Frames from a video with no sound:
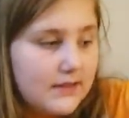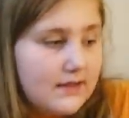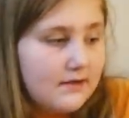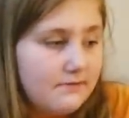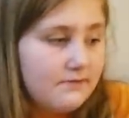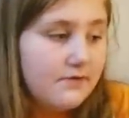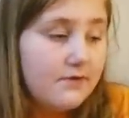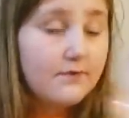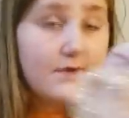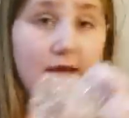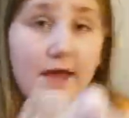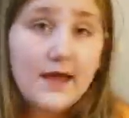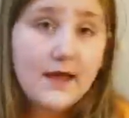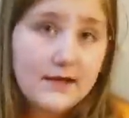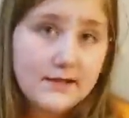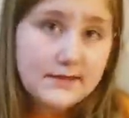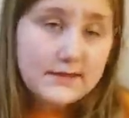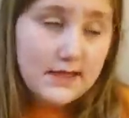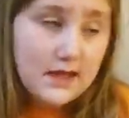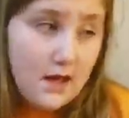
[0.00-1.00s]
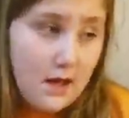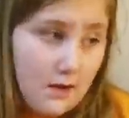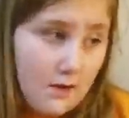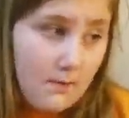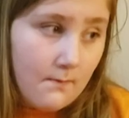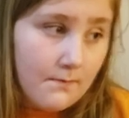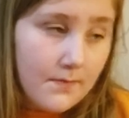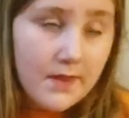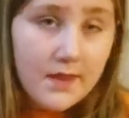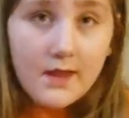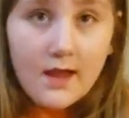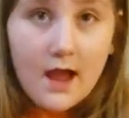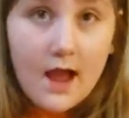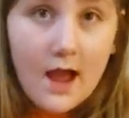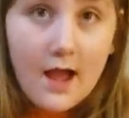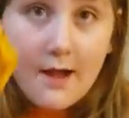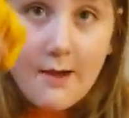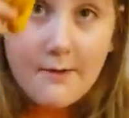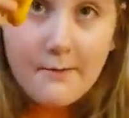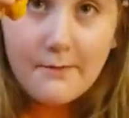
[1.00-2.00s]
If you can't tell,
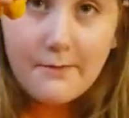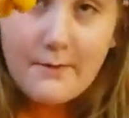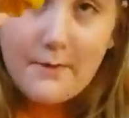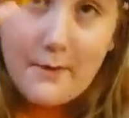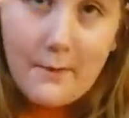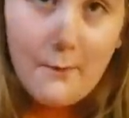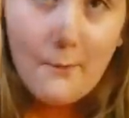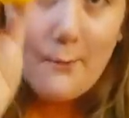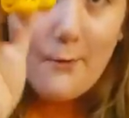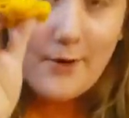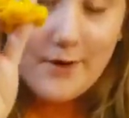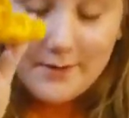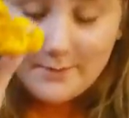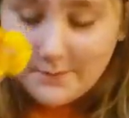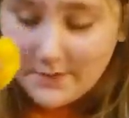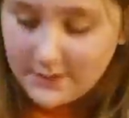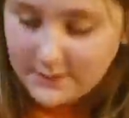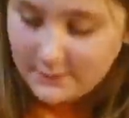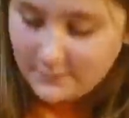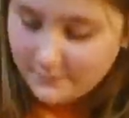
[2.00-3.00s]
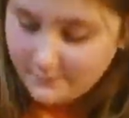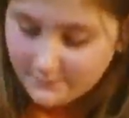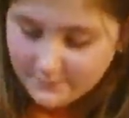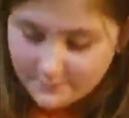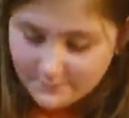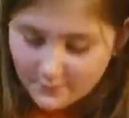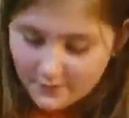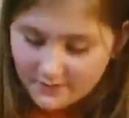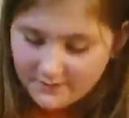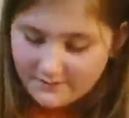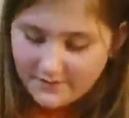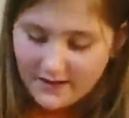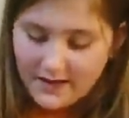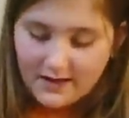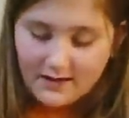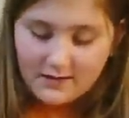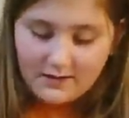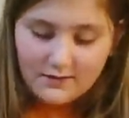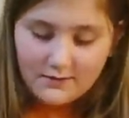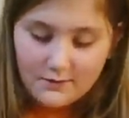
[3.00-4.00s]
I have one in my farm
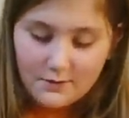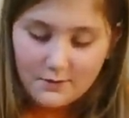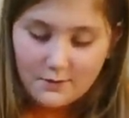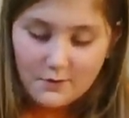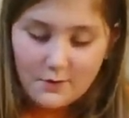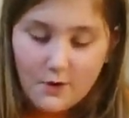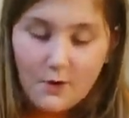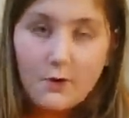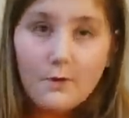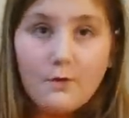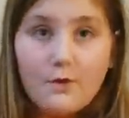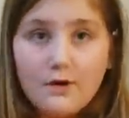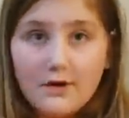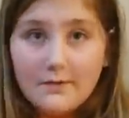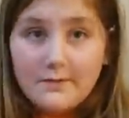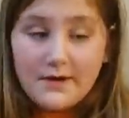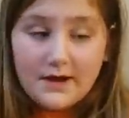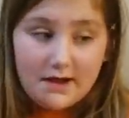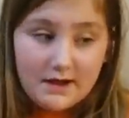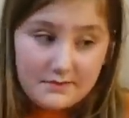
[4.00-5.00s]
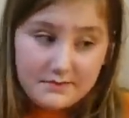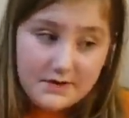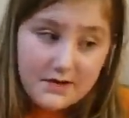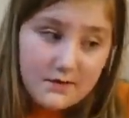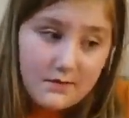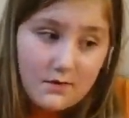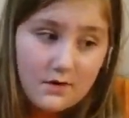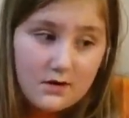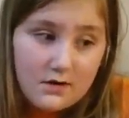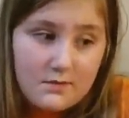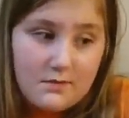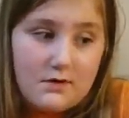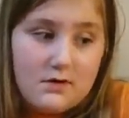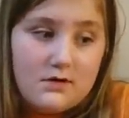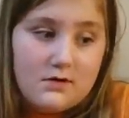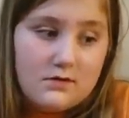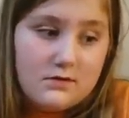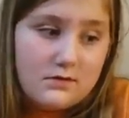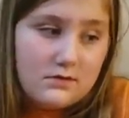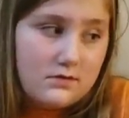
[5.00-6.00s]
bag, one on my empty water
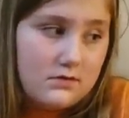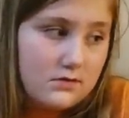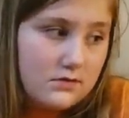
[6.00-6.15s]
bottle,